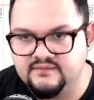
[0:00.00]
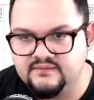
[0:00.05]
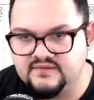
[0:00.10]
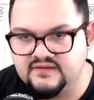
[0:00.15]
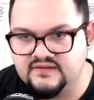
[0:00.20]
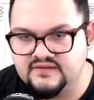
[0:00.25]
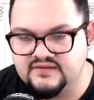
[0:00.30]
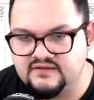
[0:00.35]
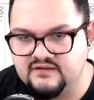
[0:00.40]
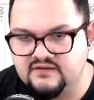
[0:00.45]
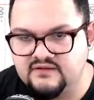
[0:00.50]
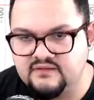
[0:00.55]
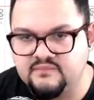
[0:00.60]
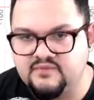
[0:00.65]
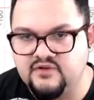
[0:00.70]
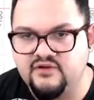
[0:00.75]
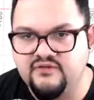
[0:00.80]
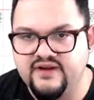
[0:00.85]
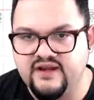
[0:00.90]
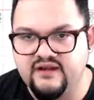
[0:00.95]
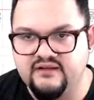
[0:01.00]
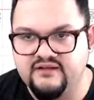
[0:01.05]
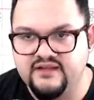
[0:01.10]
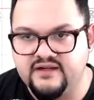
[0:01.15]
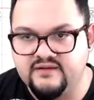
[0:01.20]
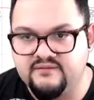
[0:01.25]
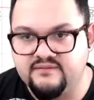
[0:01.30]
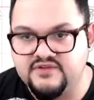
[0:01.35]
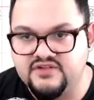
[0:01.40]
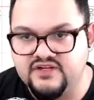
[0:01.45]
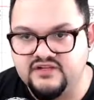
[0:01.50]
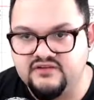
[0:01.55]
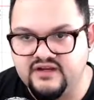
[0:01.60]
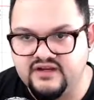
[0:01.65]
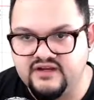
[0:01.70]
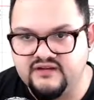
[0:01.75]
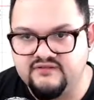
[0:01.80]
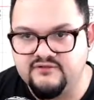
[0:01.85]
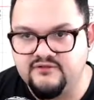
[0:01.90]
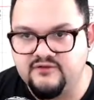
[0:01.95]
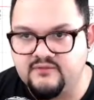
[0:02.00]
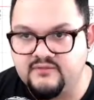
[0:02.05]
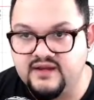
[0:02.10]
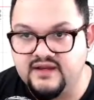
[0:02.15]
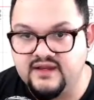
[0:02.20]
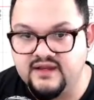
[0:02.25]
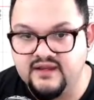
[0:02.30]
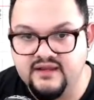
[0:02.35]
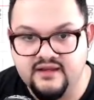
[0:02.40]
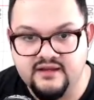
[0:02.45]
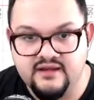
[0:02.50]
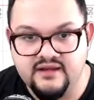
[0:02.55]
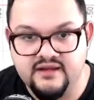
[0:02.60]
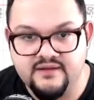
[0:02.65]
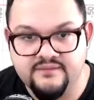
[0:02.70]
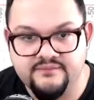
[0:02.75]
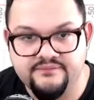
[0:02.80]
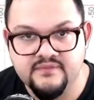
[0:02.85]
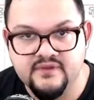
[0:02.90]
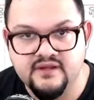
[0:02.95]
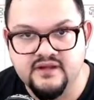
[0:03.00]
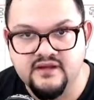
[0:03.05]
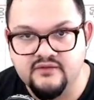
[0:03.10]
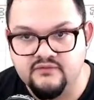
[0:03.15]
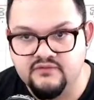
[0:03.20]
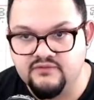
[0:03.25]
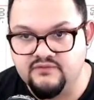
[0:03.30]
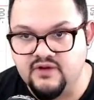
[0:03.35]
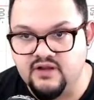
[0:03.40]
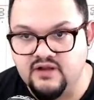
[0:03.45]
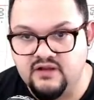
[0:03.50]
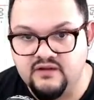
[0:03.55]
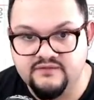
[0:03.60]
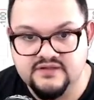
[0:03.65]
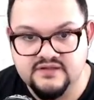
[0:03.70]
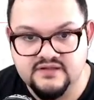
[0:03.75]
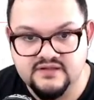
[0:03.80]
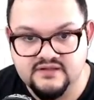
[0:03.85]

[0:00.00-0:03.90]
sort of the profile that I'm generating for my revolved